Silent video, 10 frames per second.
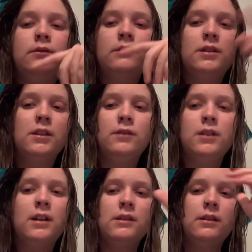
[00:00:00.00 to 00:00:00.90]
So if you
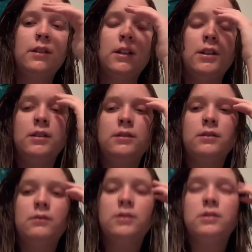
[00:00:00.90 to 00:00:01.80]
guys have any ideas on
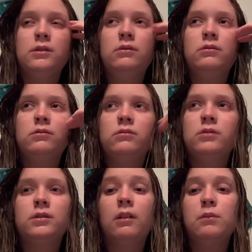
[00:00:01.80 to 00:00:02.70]
what to do,
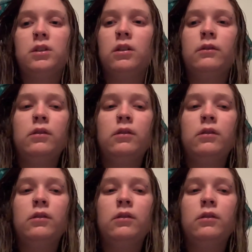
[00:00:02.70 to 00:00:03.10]
just let me know.